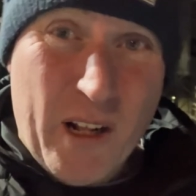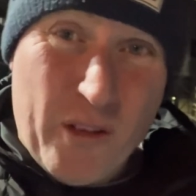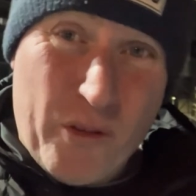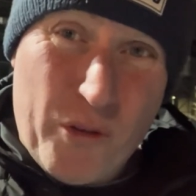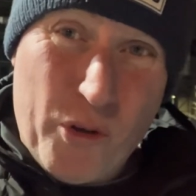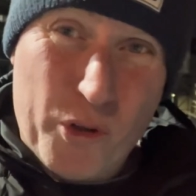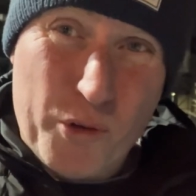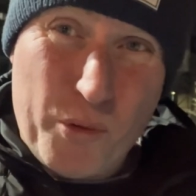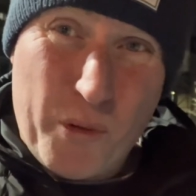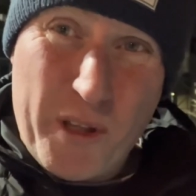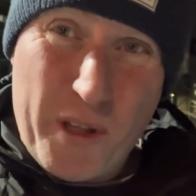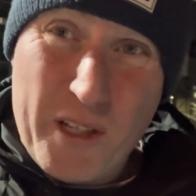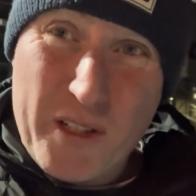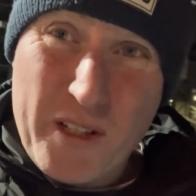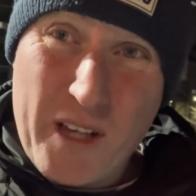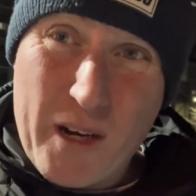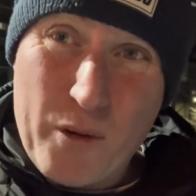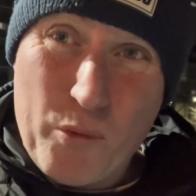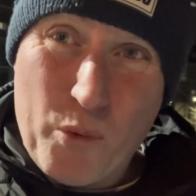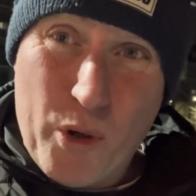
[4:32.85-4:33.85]
Those were the
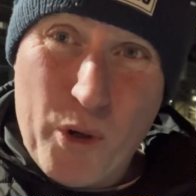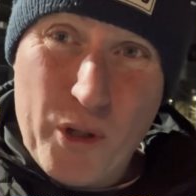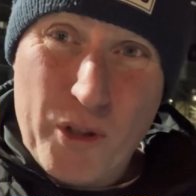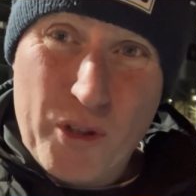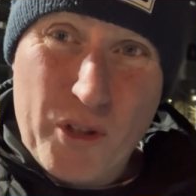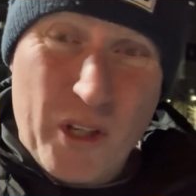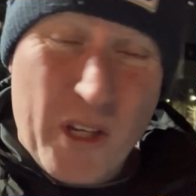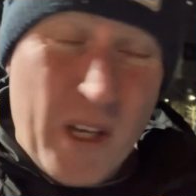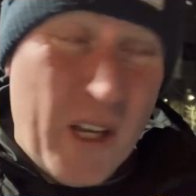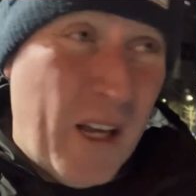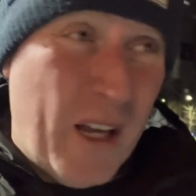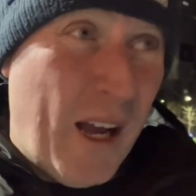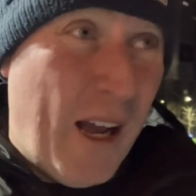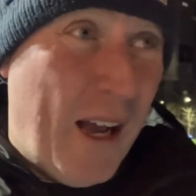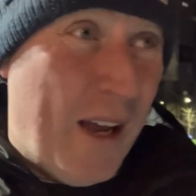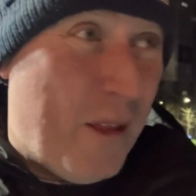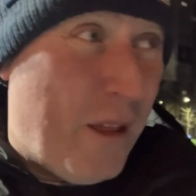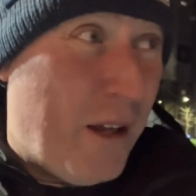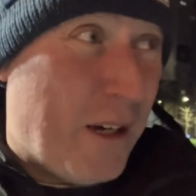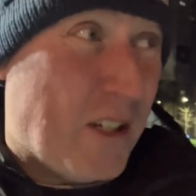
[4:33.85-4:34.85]
exact words
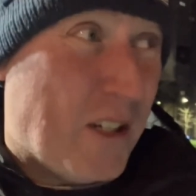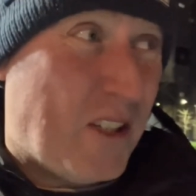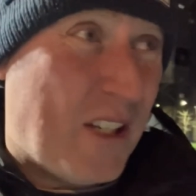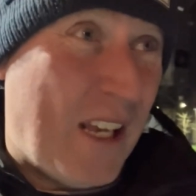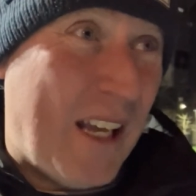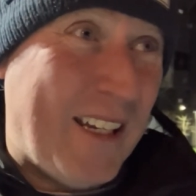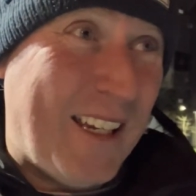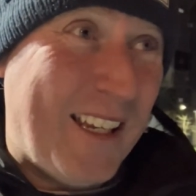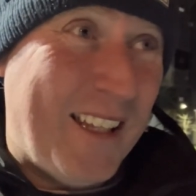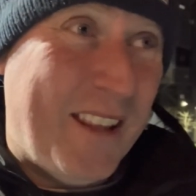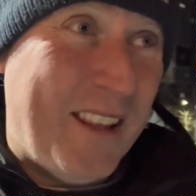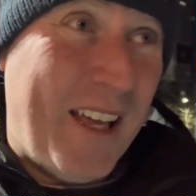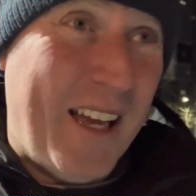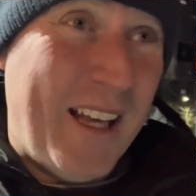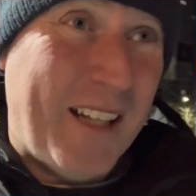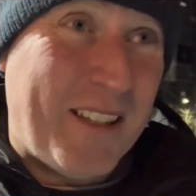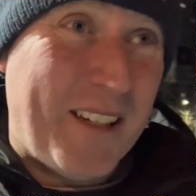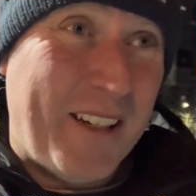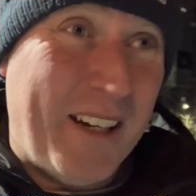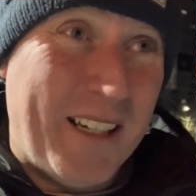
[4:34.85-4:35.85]
that he said in there
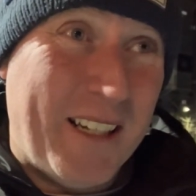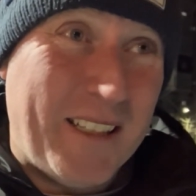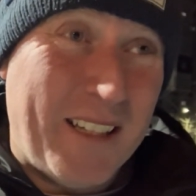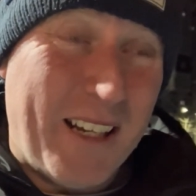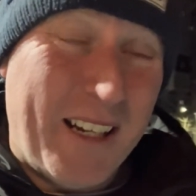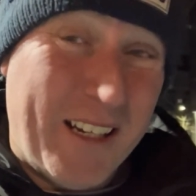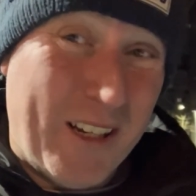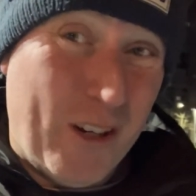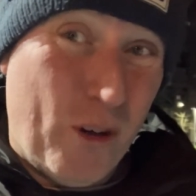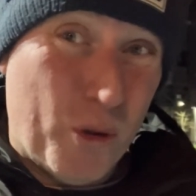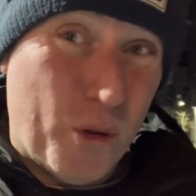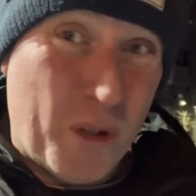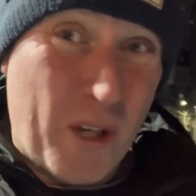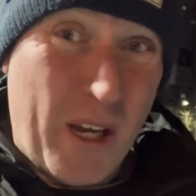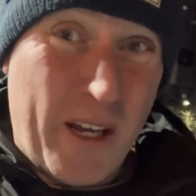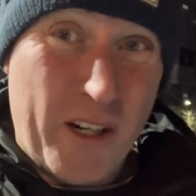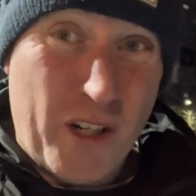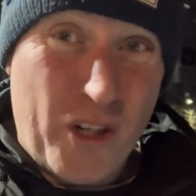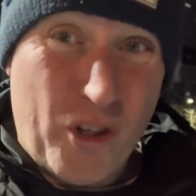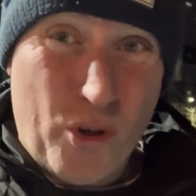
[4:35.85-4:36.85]
tonight. And he also
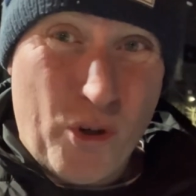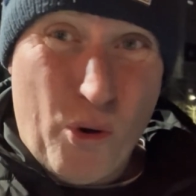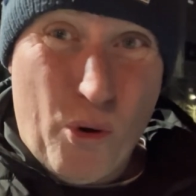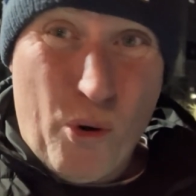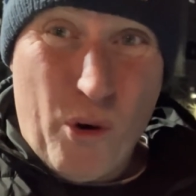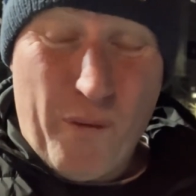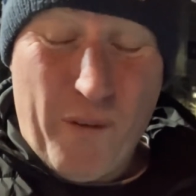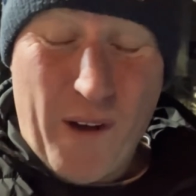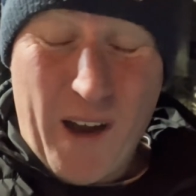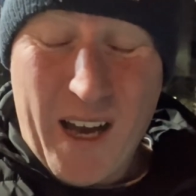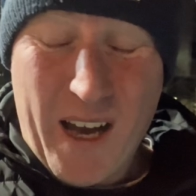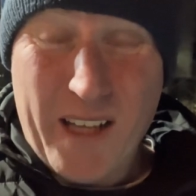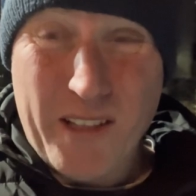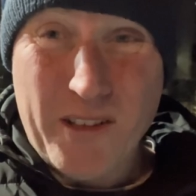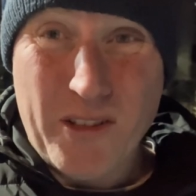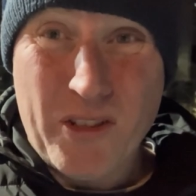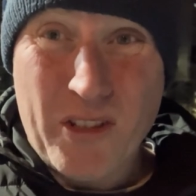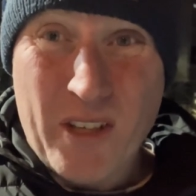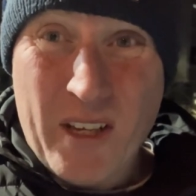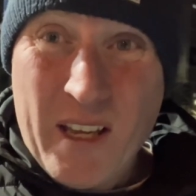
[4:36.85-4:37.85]
had a show of
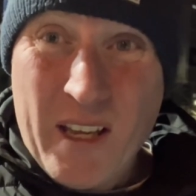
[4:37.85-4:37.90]
hands.